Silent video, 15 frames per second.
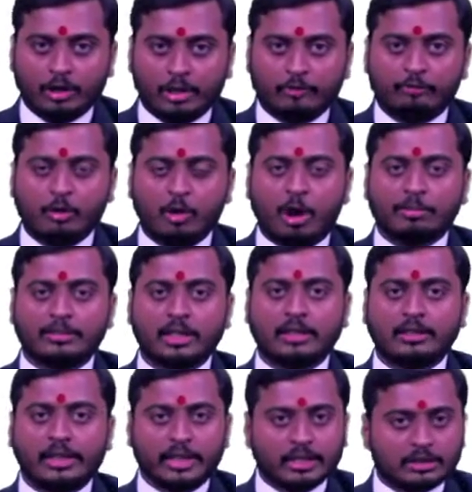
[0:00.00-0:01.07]
if you observe
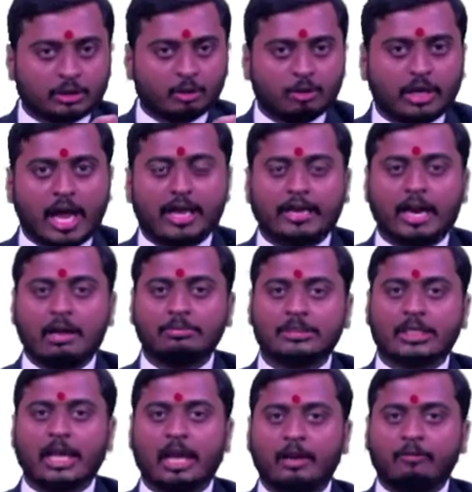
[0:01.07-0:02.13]
these two diagrams
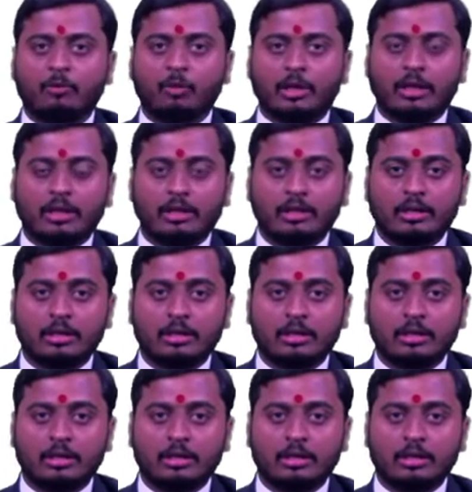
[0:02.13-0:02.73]
carefully,